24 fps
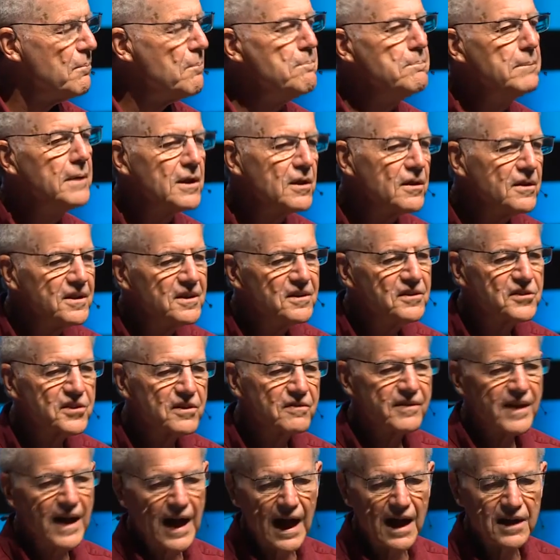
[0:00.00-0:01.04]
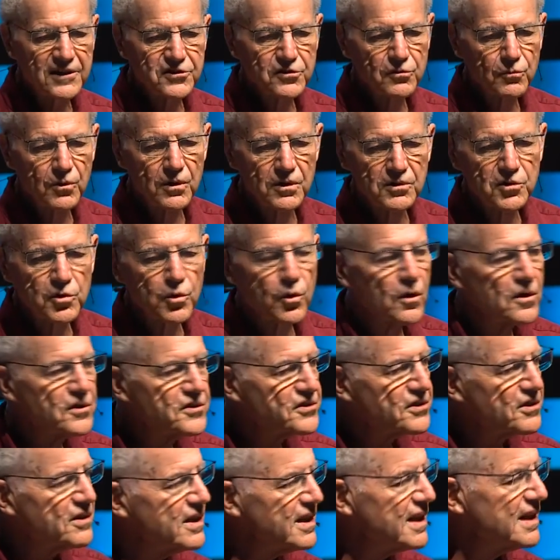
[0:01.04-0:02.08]
Millions of cats were
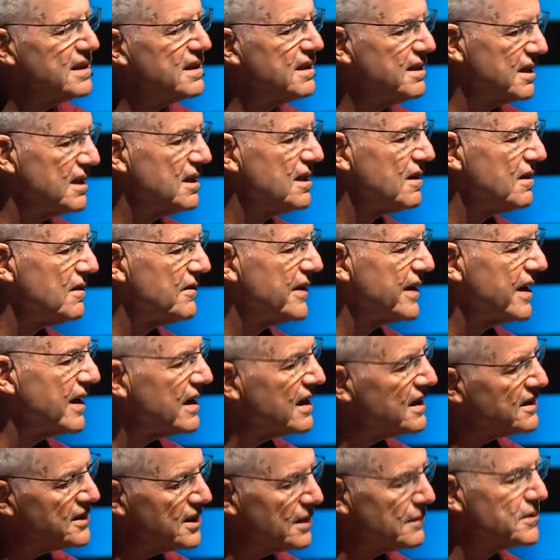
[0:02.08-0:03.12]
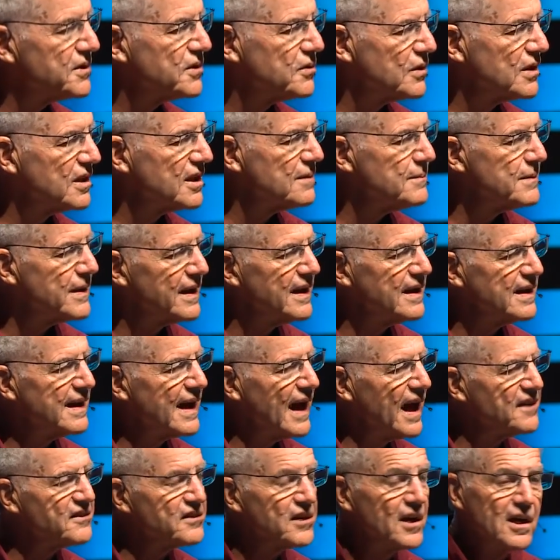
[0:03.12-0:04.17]
tortured and killed in an attempt to eliminate
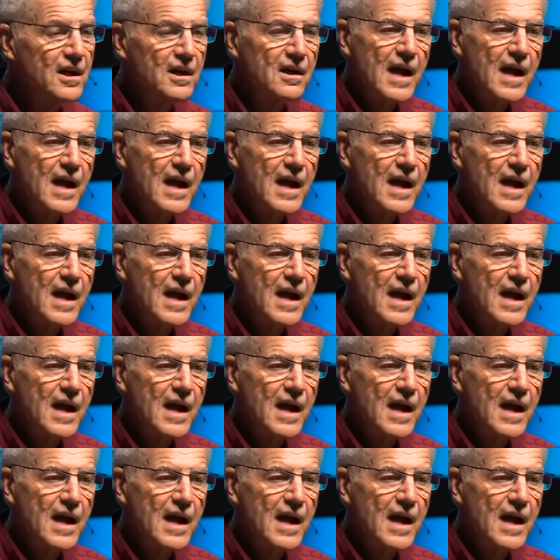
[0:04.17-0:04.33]
cats.